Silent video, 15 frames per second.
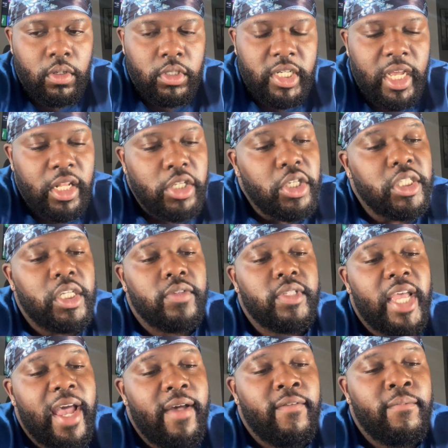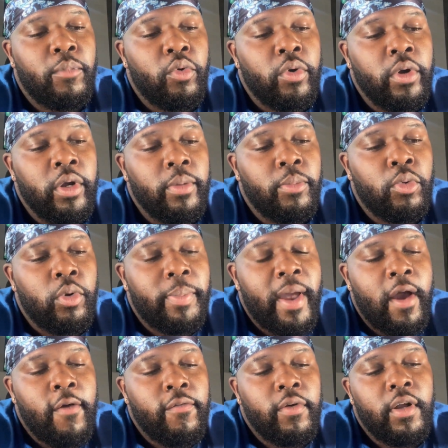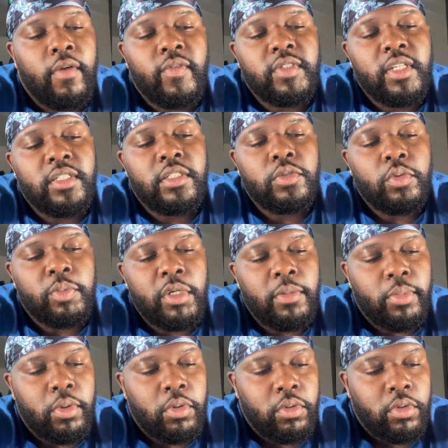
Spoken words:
Challenge yourself to have more powerful conversations with people.